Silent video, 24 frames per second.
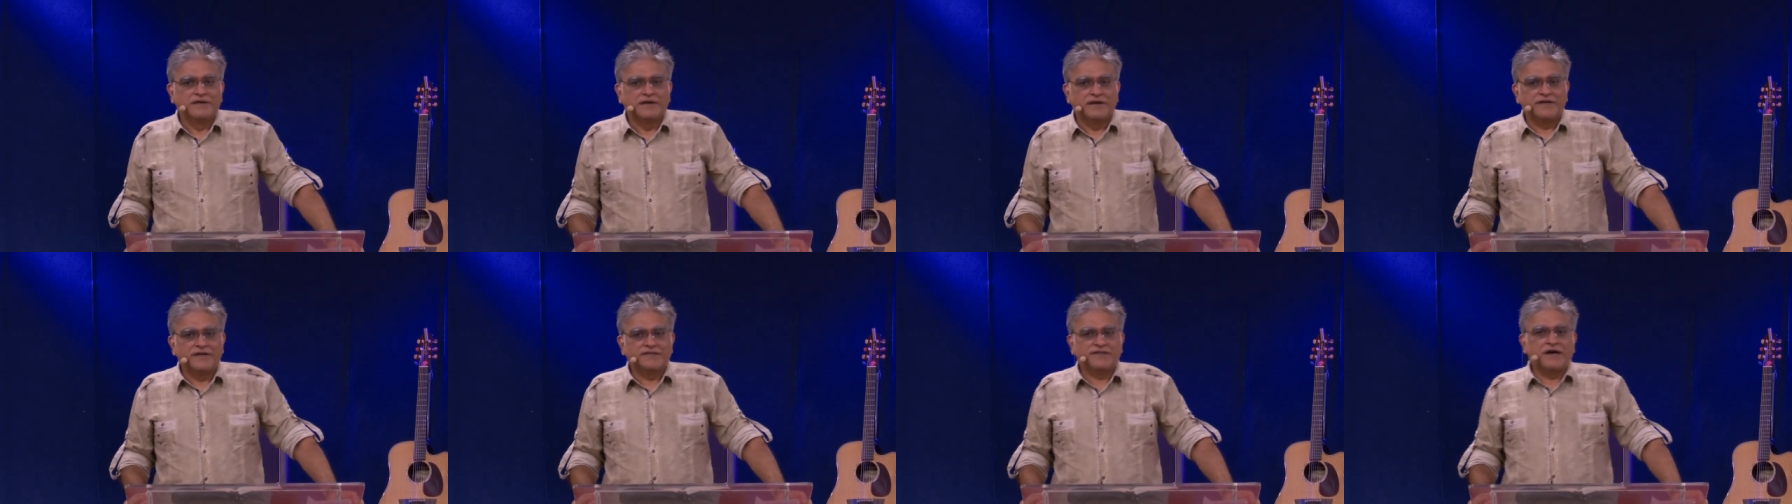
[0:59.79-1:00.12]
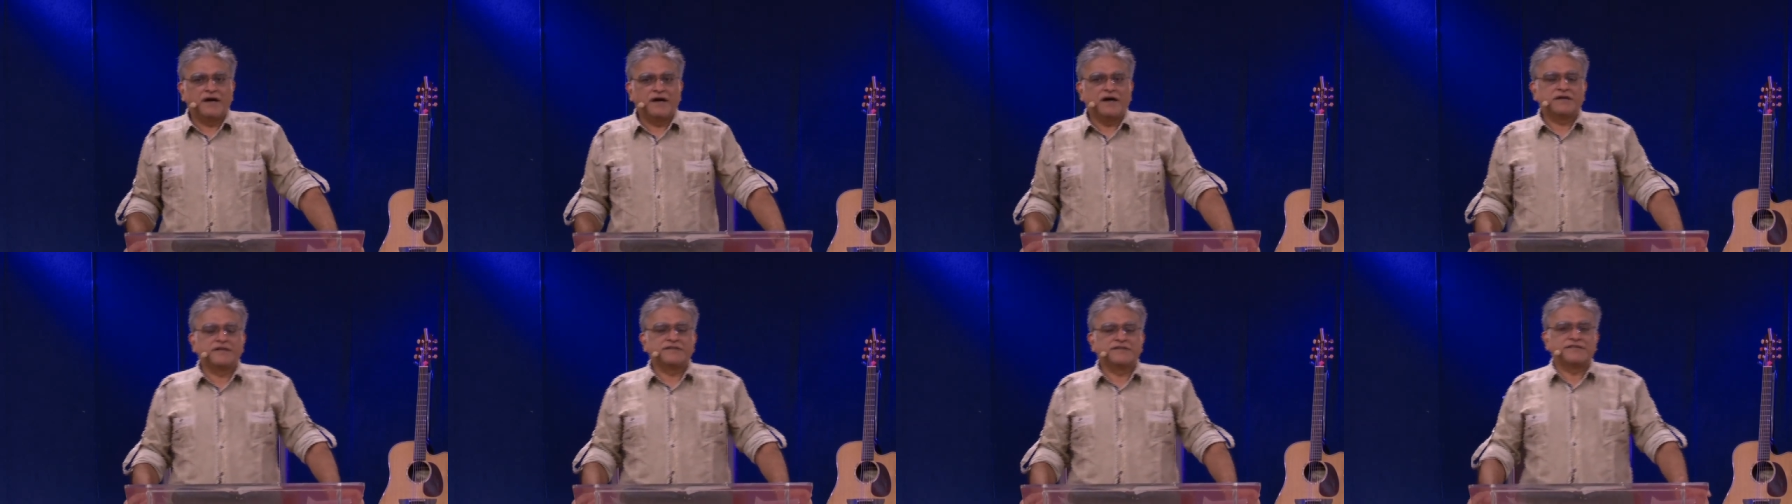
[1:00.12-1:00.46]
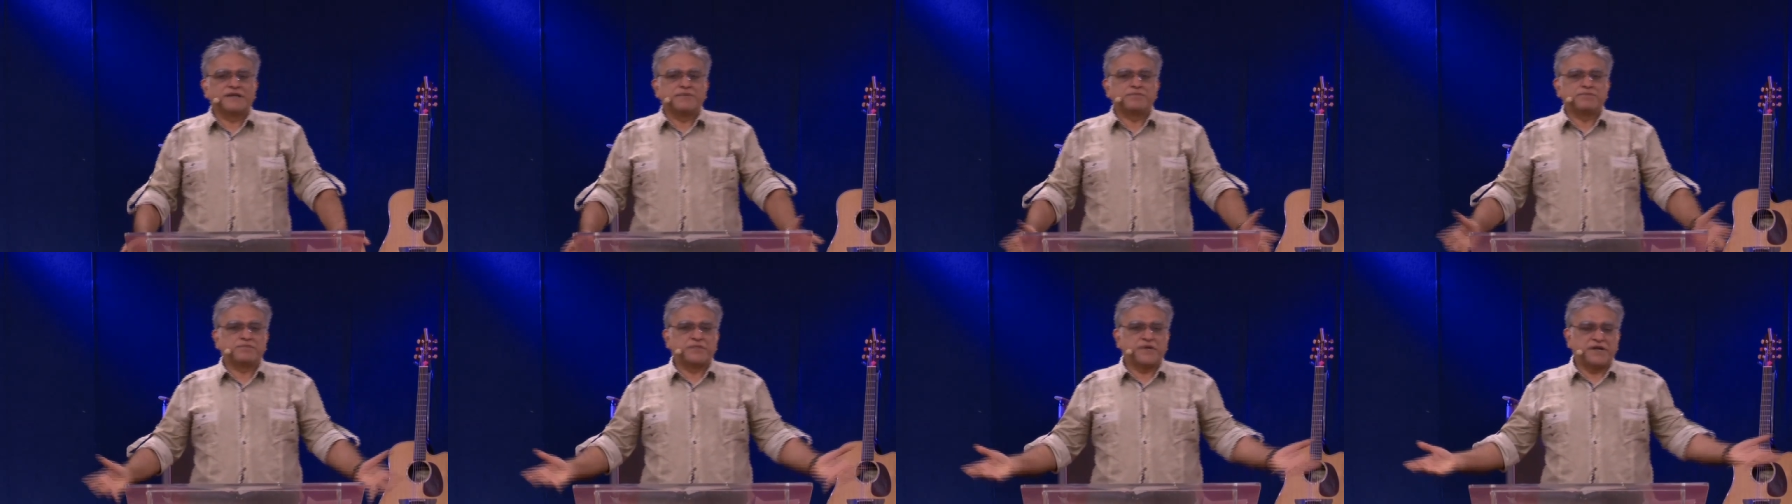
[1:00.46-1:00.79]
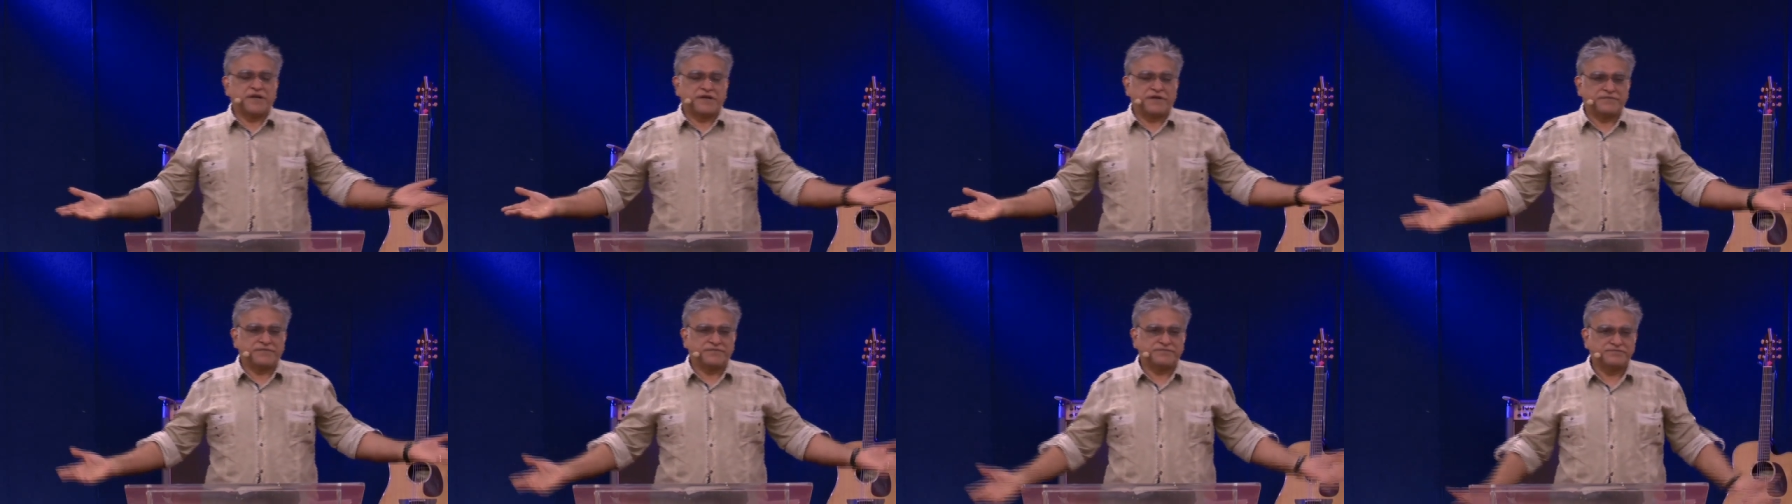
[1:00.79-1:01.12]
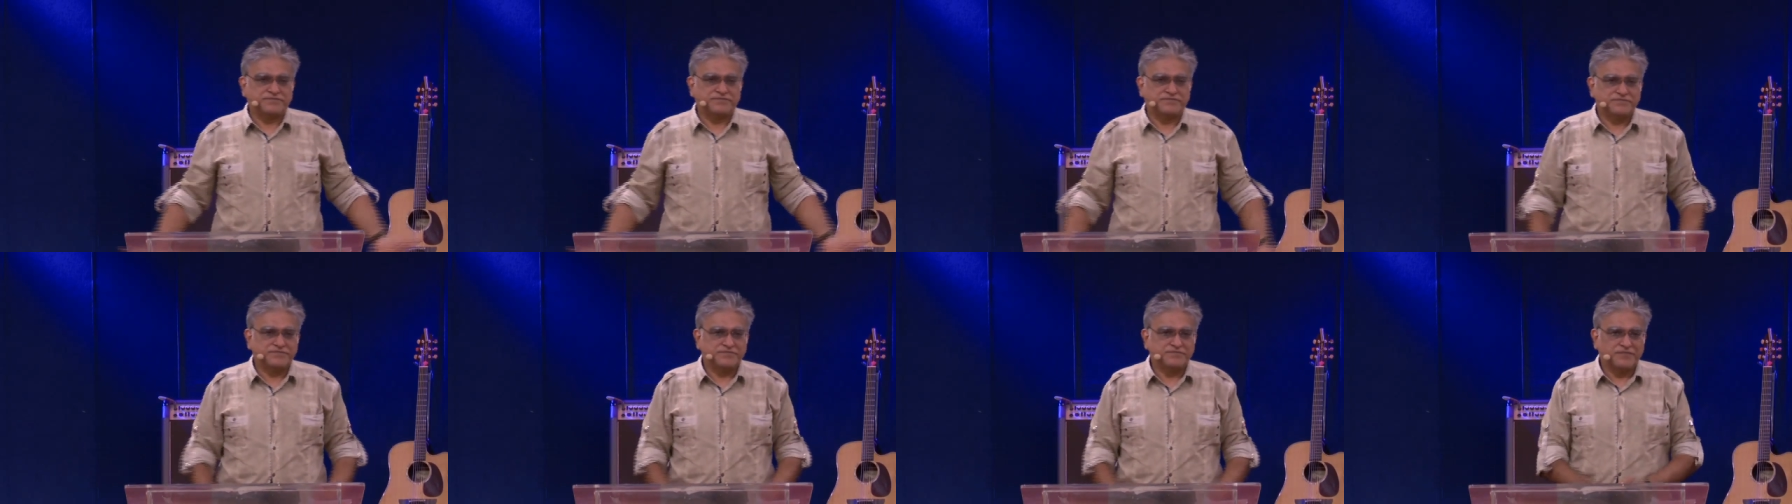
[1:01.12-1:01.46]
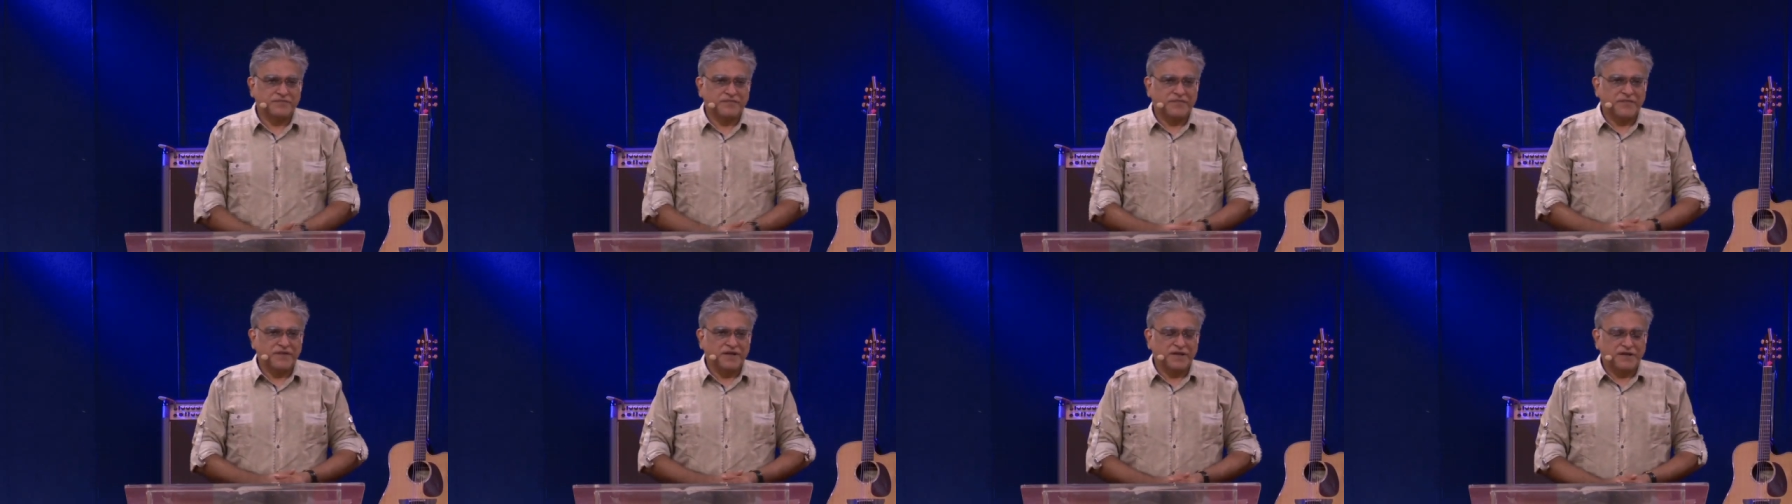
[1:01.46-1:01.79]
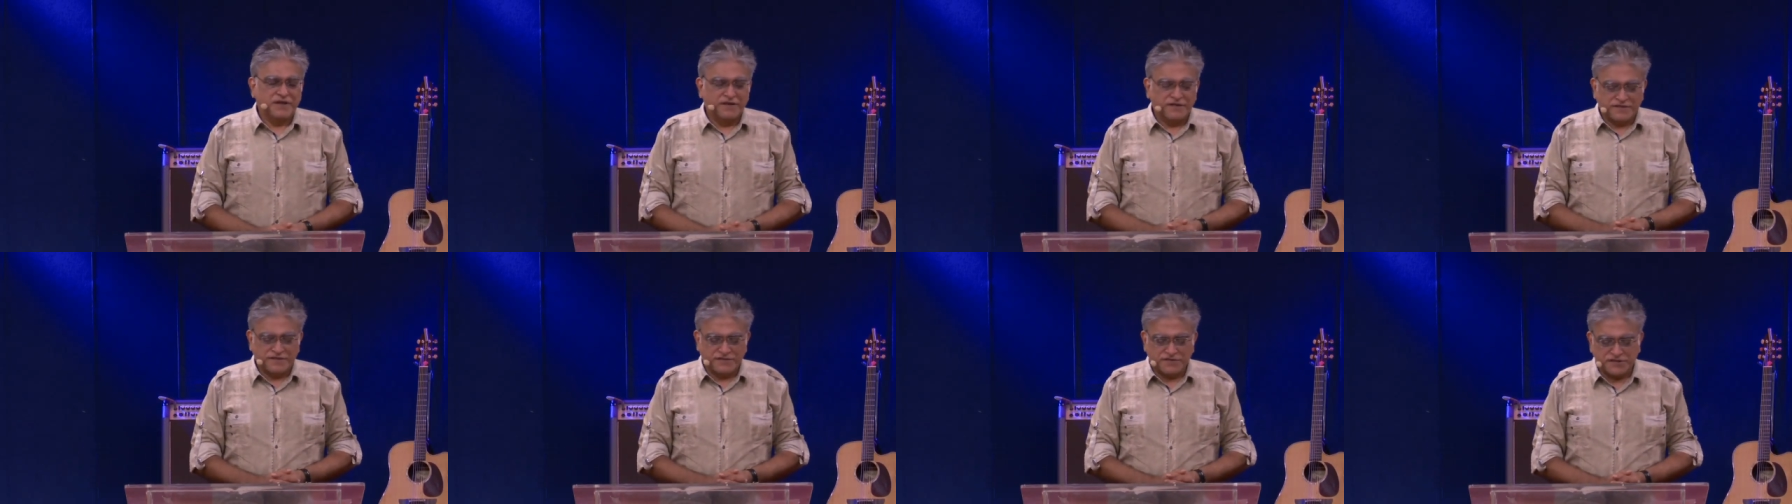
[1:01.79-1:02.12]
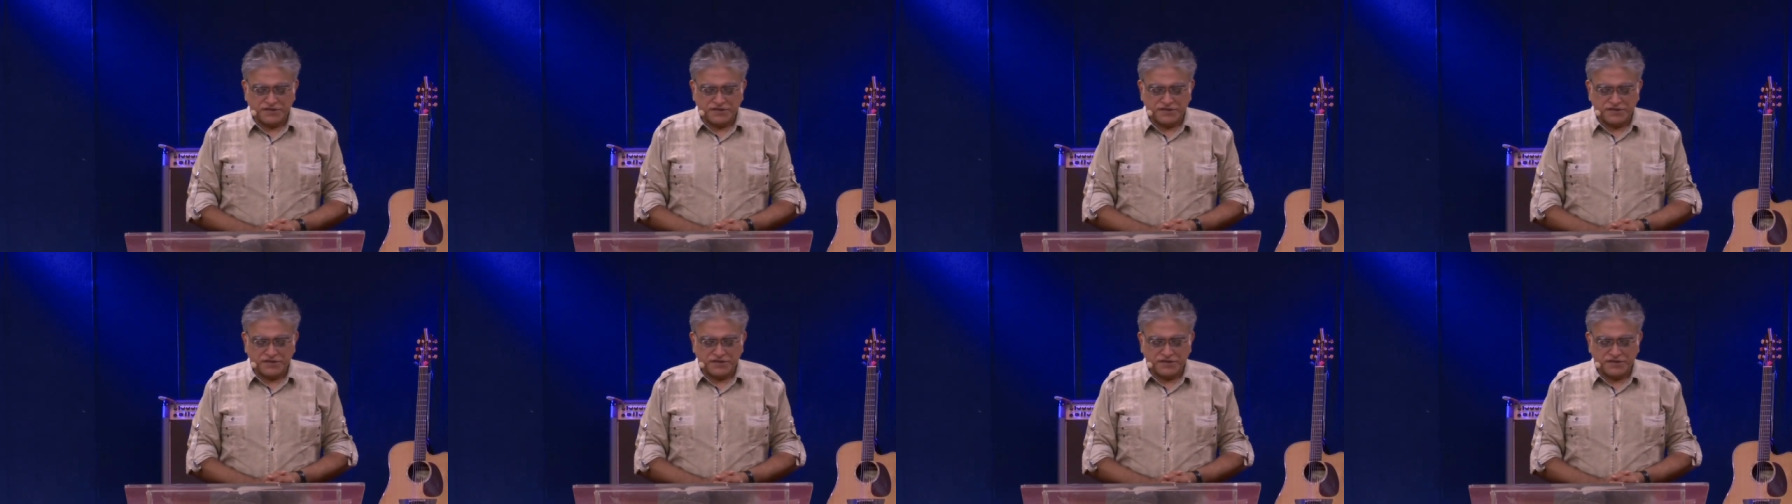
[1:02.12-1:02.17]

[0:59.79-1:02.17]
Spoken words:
His heart is empty. So